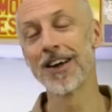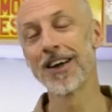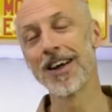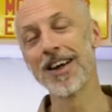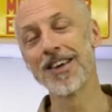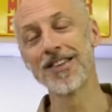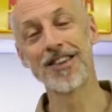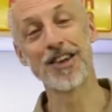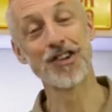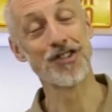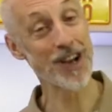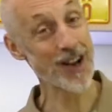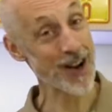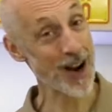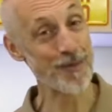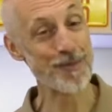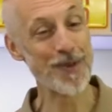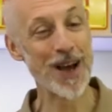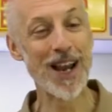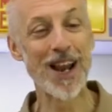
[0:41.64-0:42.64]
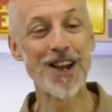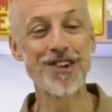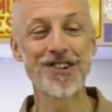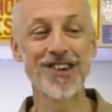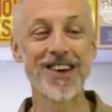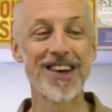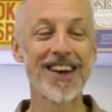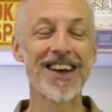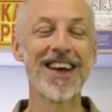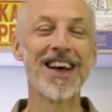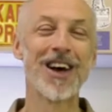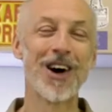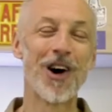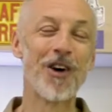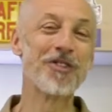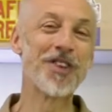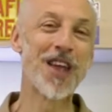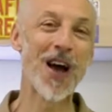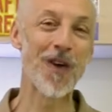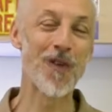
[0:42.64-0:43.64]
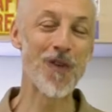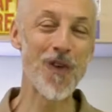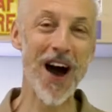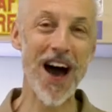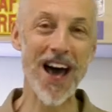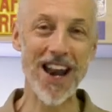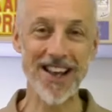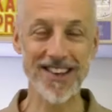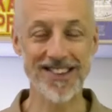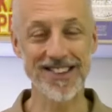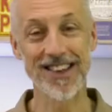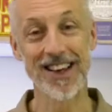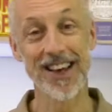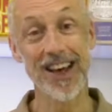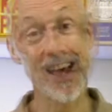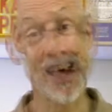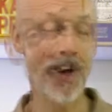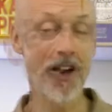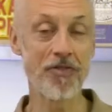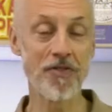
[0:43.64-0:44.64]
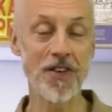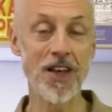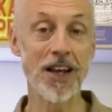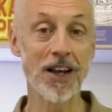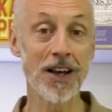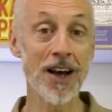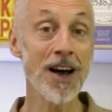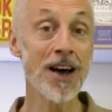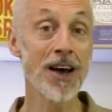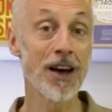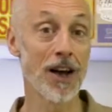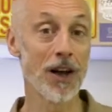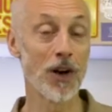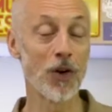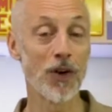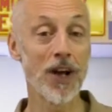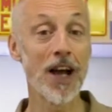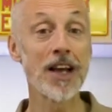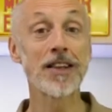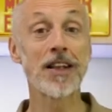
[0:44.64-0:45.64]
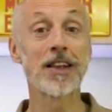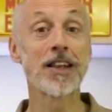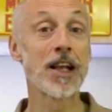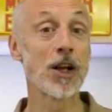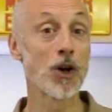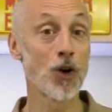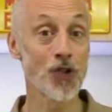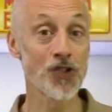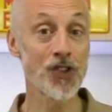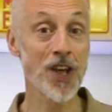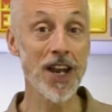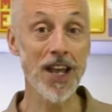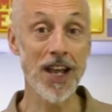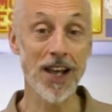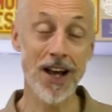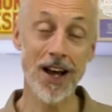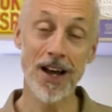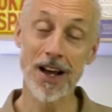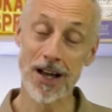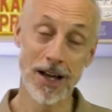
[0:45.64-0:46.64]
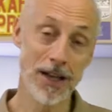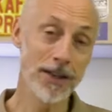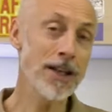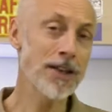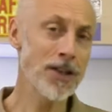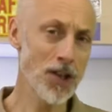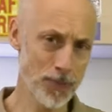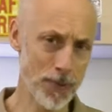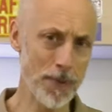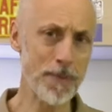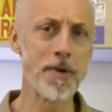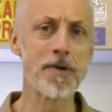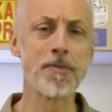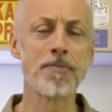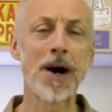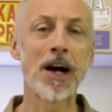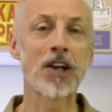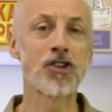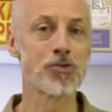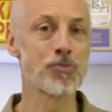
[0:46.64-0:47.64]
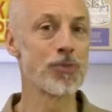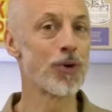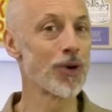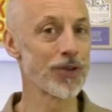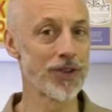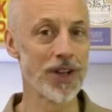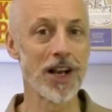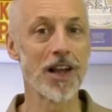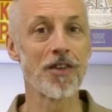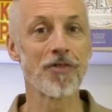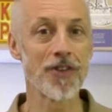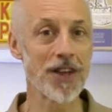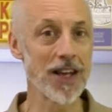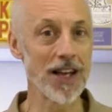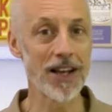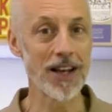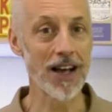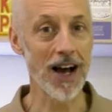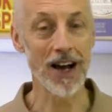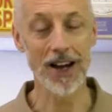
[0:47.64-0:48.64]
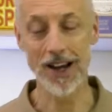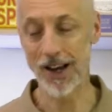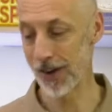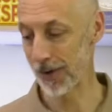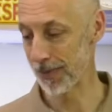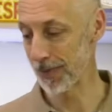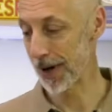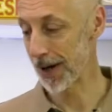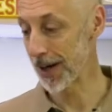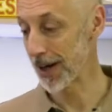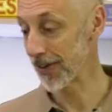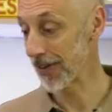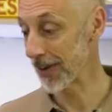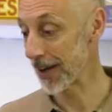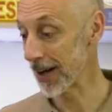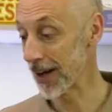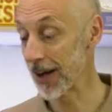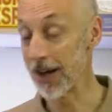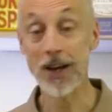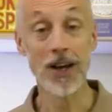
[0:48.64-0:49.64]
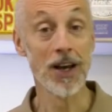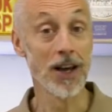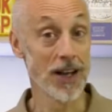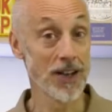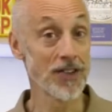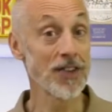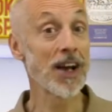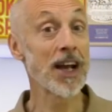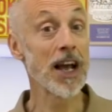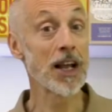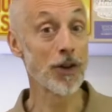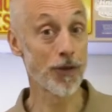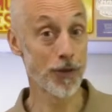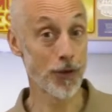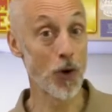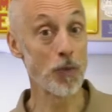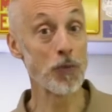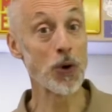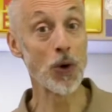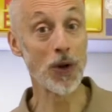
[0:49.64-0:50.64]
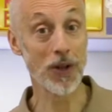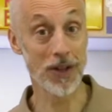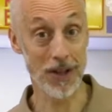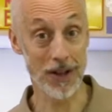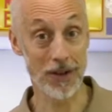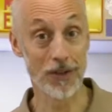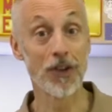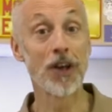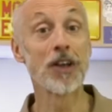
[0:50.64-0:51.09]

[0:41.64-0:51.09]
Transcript: is the general manager of the Aquiares, a finca located in Costa Rica that is probably much more than a finca. It's a kind of community. So